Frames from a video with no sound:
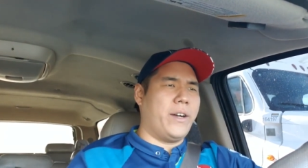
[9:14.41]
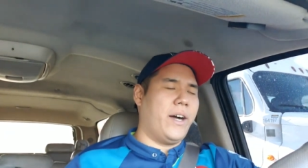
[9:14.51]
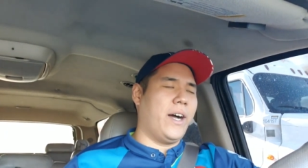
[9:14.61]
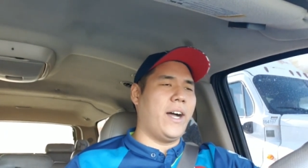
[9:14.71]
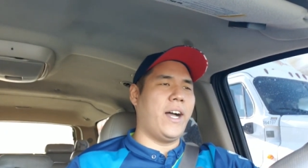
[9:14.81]

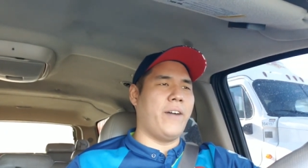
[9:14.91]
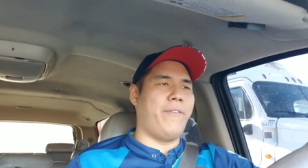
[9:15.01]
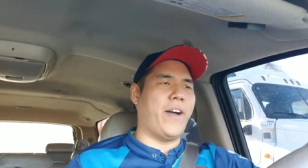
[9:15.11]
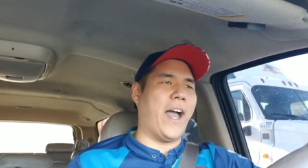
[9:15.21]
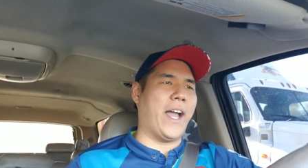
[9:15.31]
Ah,
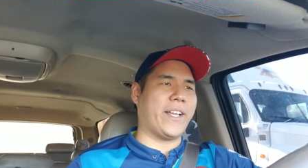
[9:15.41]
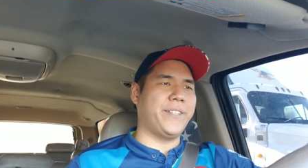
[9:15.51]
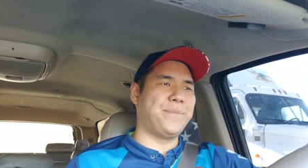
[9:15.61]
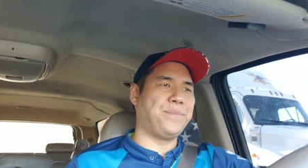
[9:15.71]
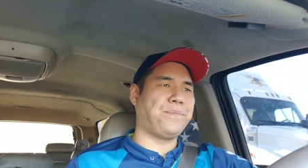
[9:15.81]
fuck.
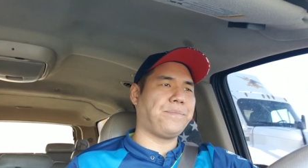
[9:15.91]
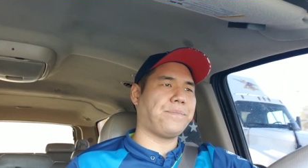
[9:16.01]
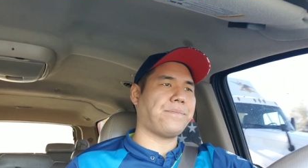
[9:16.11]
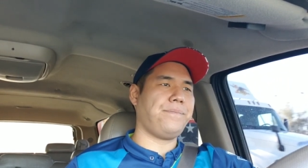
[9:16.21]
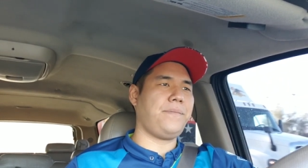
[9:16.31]

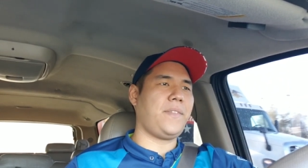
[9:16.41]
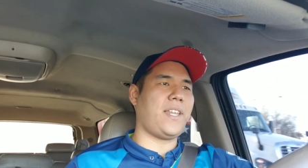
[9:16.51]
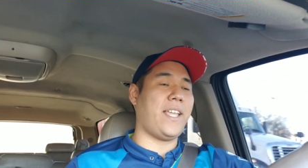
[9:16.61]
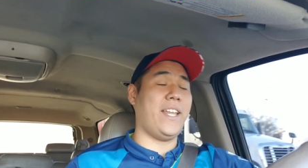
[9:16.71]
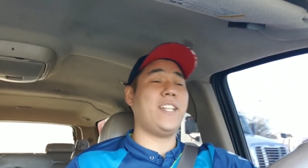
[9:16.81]
It